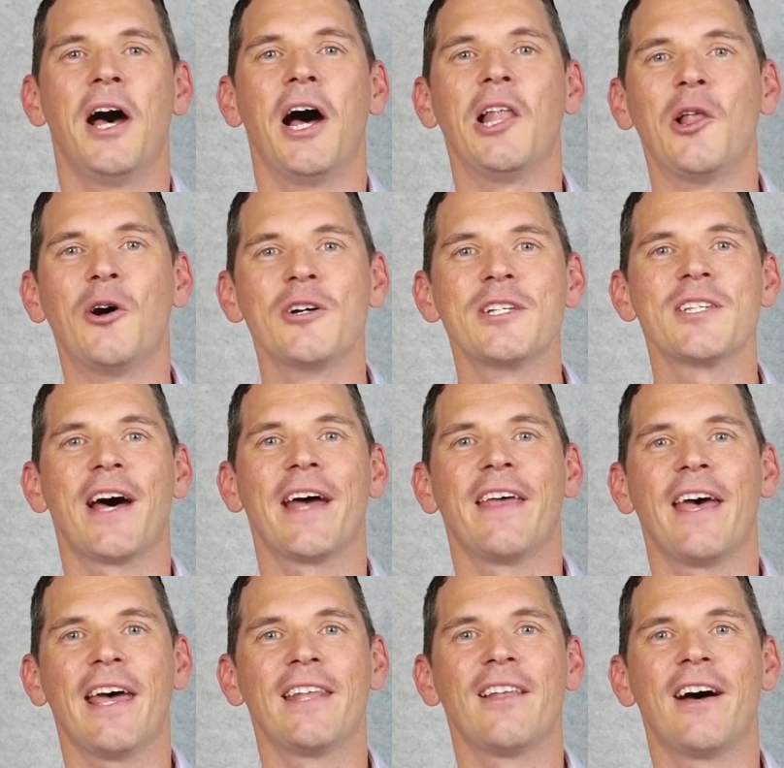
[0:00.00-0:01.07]
Alongside the
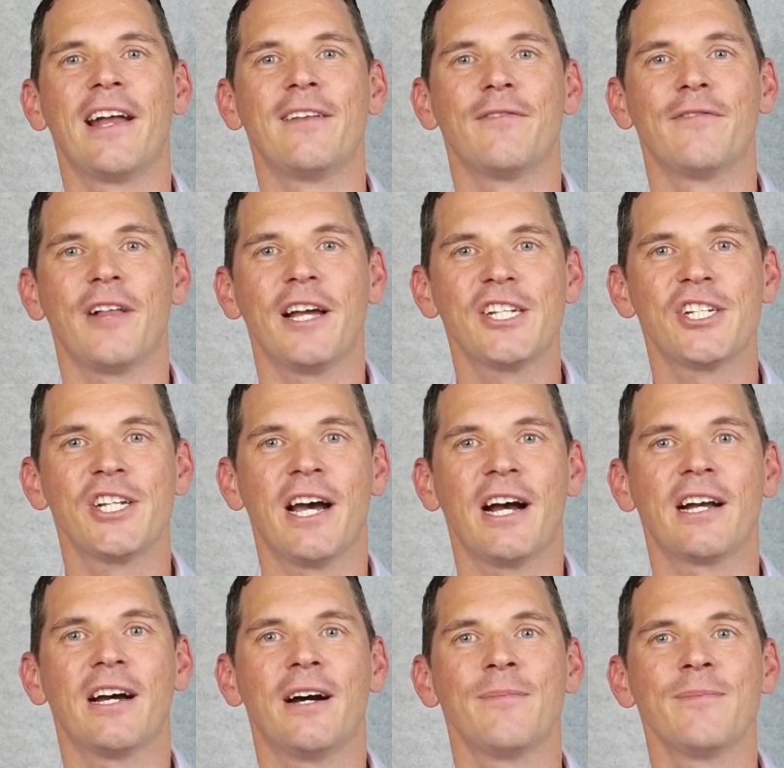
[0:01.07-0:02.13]
headline inflation
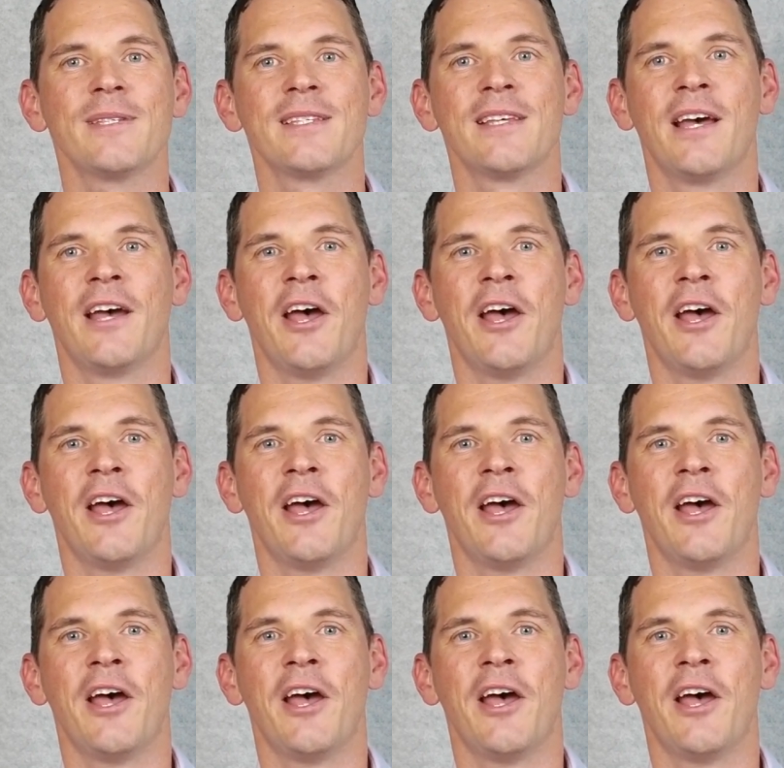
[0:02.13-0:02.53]
outcomes,